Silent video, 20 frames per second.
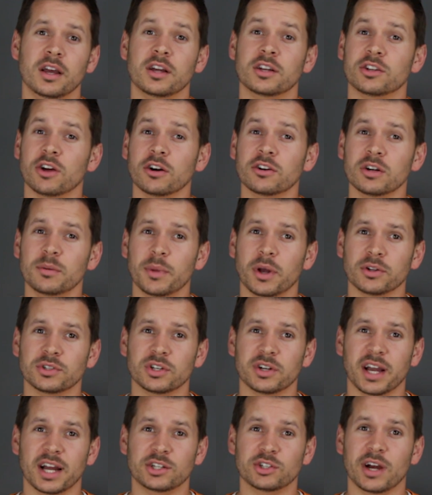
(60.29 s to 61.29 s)
Dr. Melcher
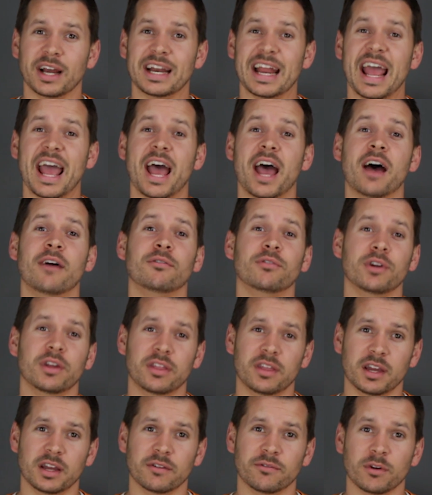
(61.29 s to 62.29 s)
had tried
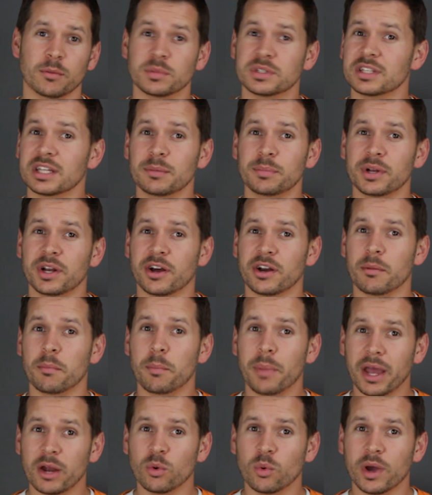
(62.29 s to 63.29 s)
everything from sleeping on a
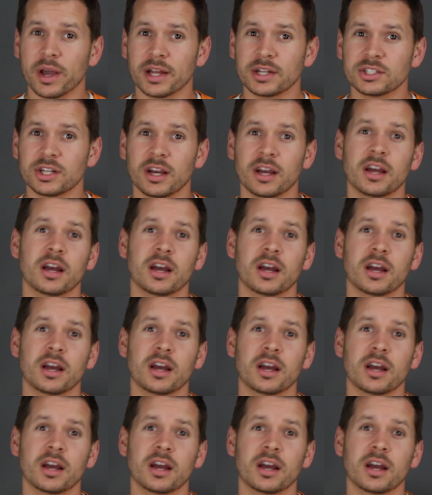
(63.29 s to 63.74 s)
bed wedge,